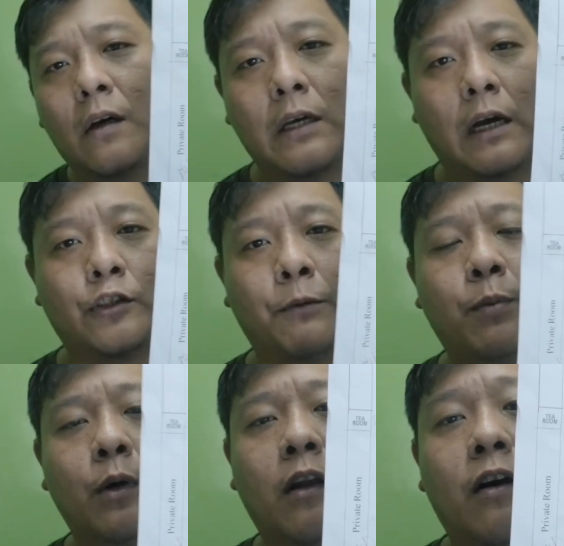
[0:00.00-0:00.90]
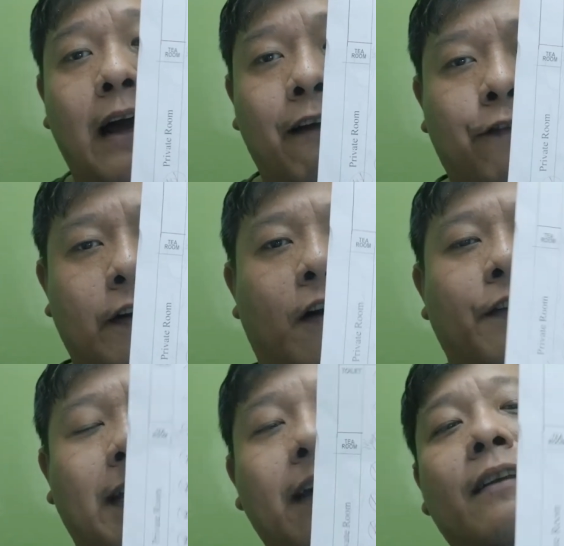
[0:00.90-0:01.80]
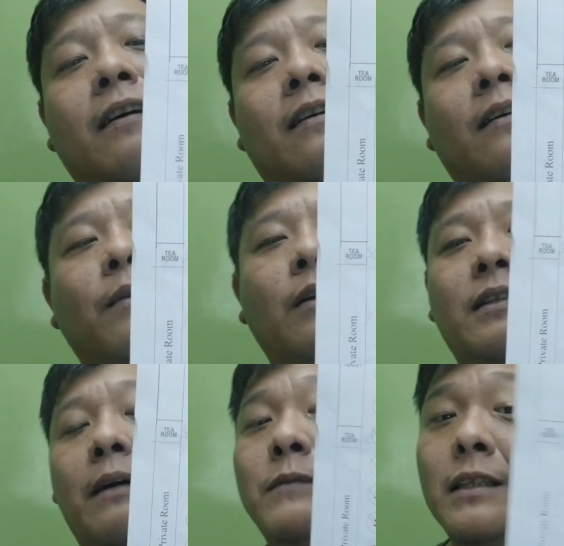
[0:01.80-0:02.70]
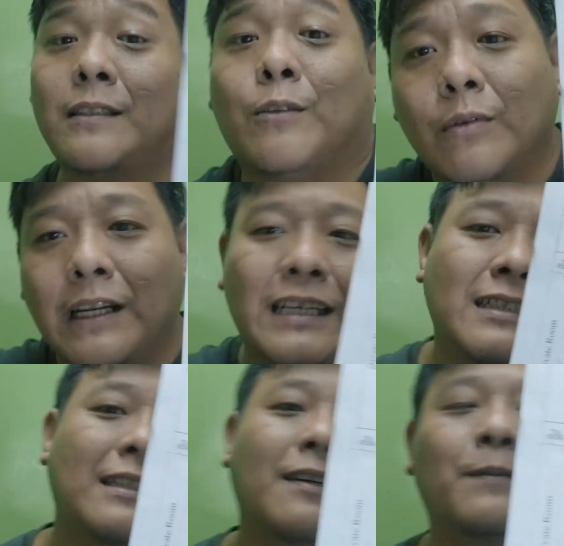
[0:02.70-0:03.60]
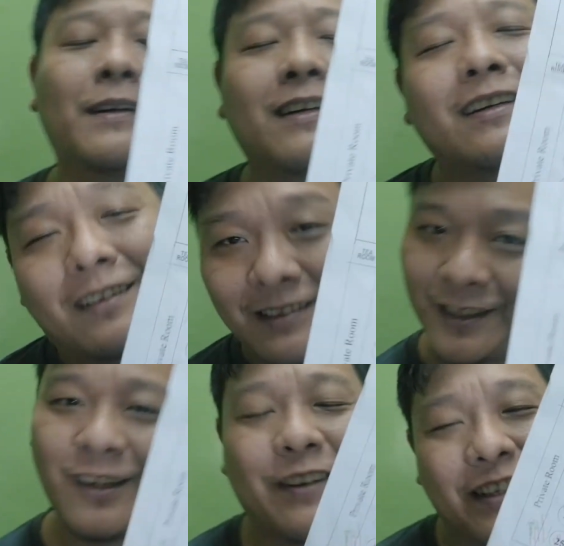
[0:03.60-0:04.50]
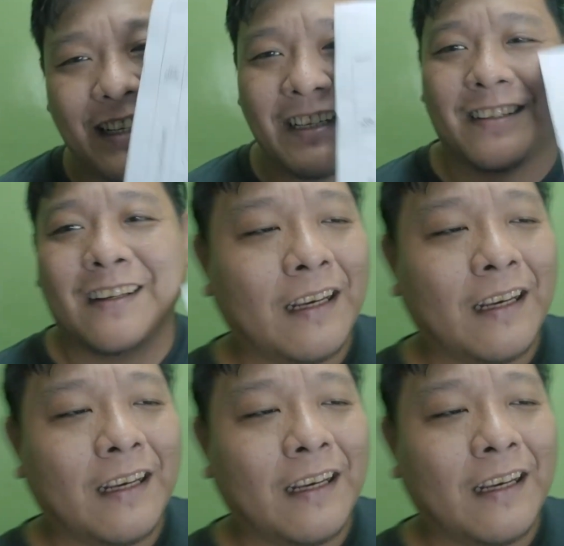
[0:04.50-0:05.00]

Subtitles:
yeah, she put a lot of effort on it because I'm just too lazy about it. Sorry again.